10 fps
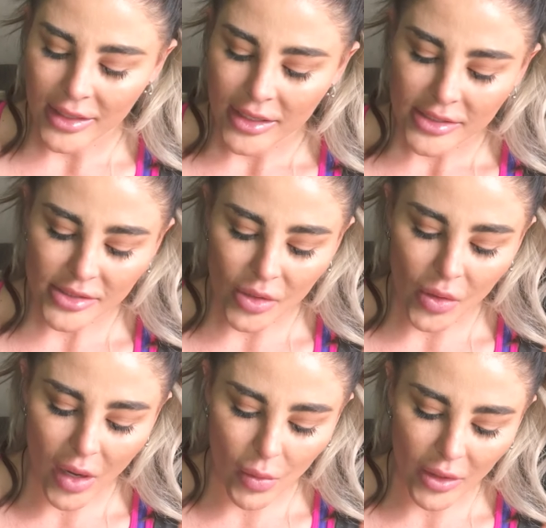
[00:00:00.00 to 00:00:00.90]
So
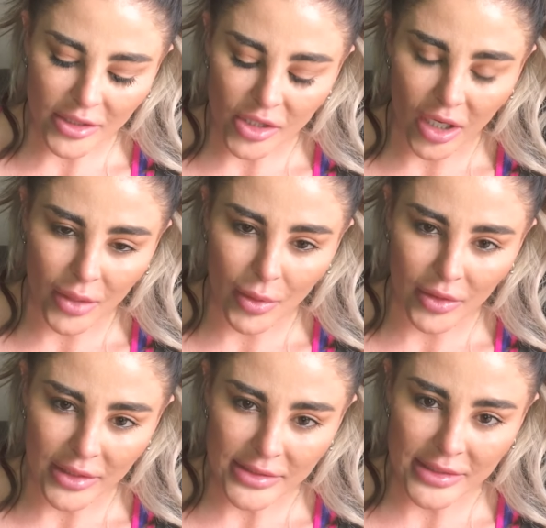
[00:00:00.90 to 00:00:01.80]
I want to talk about
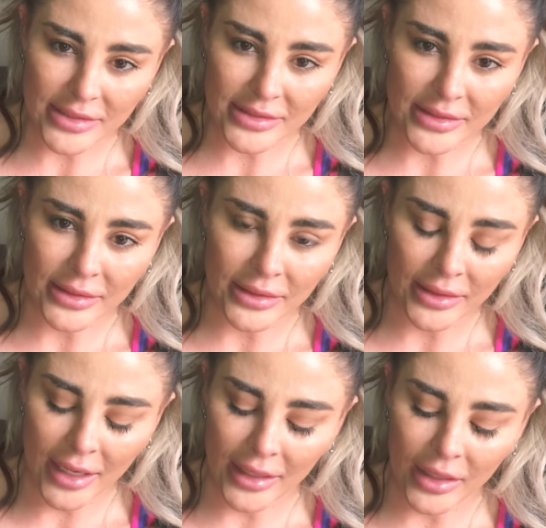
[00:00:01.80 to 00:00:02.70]
this. This is a
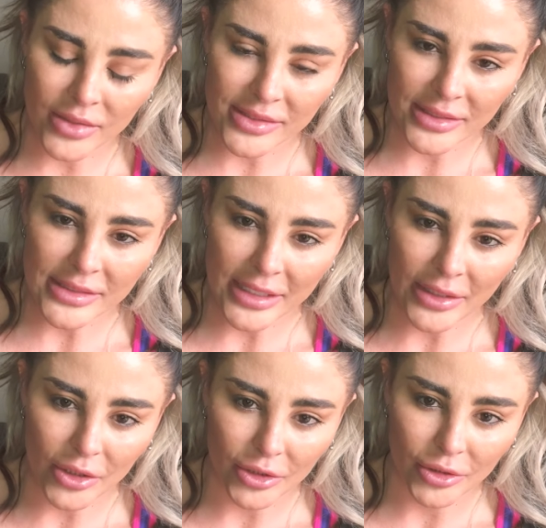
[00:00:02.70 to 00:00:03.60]
8-ounce
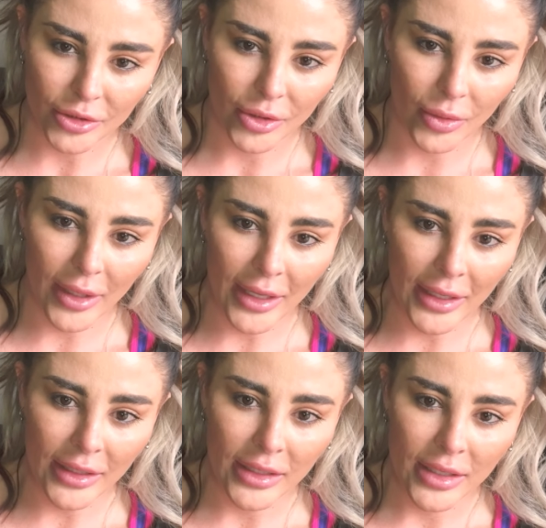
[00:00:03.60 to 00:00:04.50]
container,
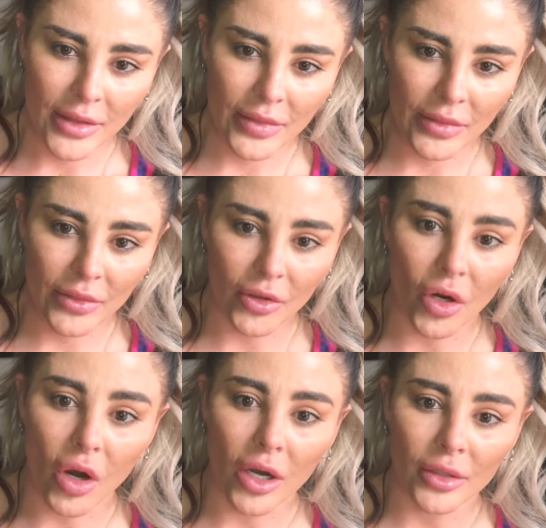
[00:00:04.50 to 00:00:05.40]
okay? They're
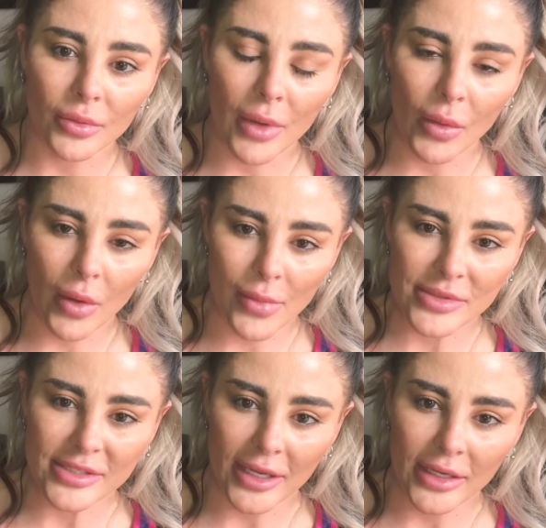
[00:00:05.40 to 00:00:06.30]
on my
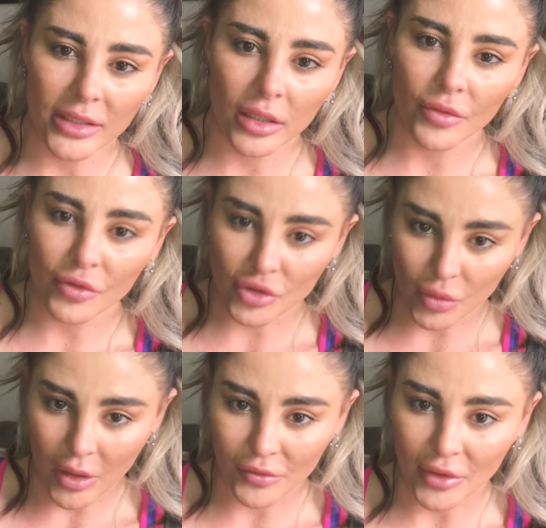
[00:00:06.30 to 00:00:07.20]
website for
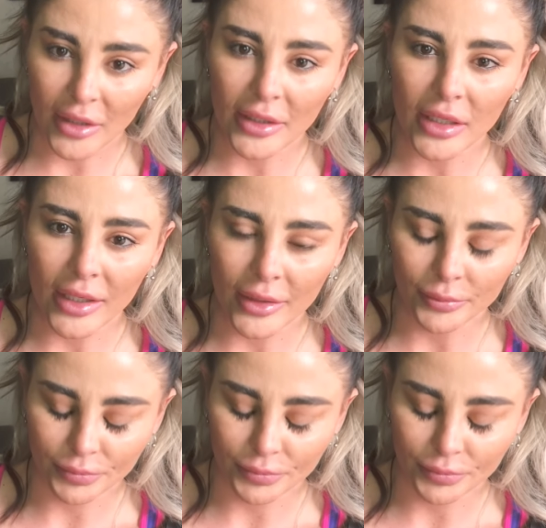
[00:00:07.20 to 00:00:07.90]
$12.99.